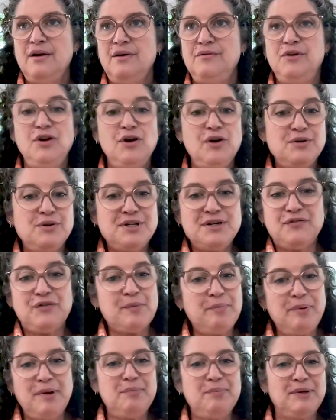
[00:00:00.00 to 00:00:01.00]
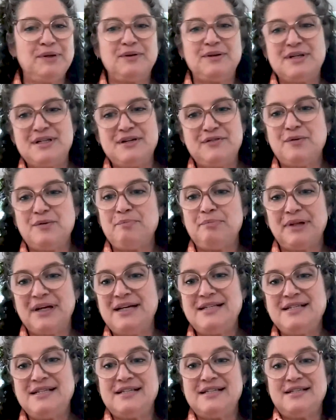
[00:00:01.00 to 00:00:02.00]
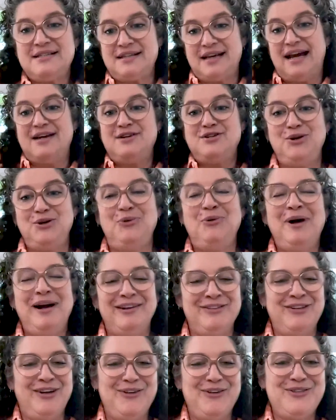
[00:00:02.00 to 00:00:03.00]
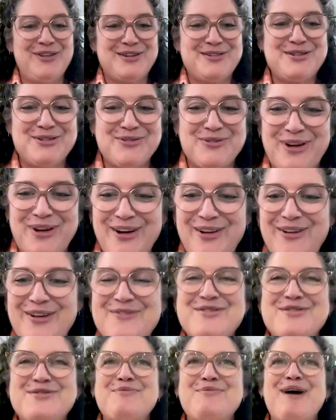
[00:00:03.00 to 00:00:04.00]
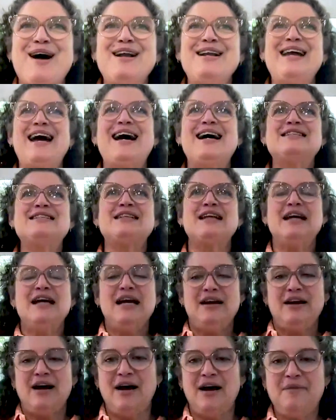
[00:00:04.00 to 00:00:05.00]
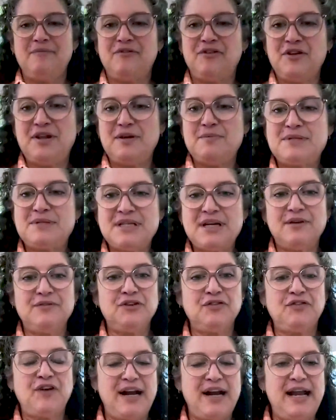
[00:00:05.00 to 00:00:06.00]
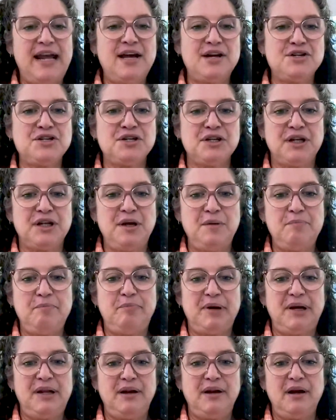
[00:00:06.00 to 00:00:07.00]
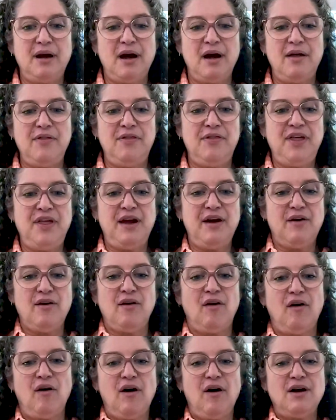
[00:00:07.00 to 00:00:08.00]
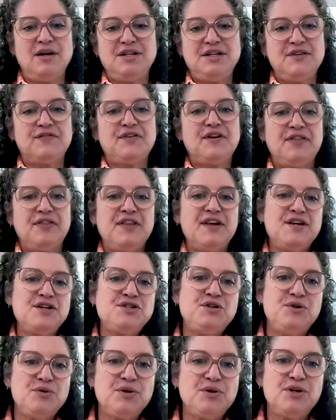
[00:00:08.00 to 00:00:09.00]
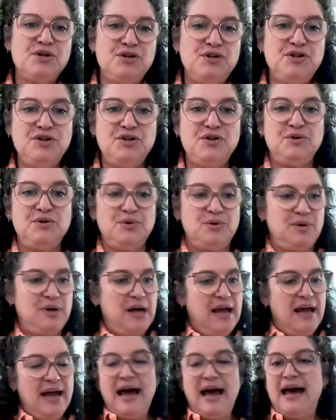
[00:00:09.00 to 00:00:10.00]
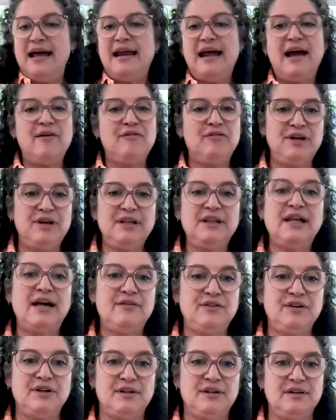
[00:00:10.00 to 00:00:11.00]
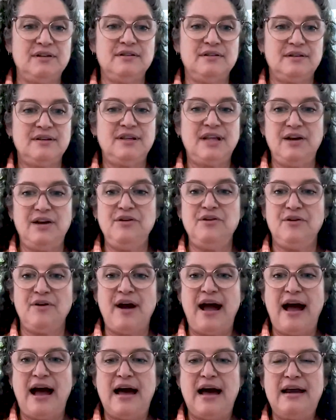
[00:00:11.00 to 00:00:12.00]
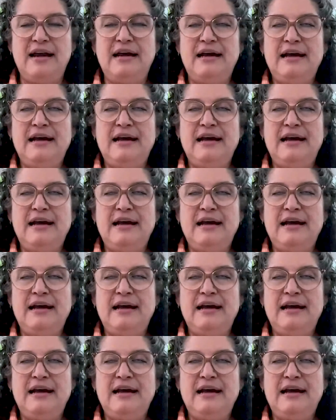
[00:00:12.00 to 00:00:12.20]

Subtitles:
different people are at different places, as you well know. This is why you have this podcast, for themselves financially. But there are different things you can do at every level that you're at.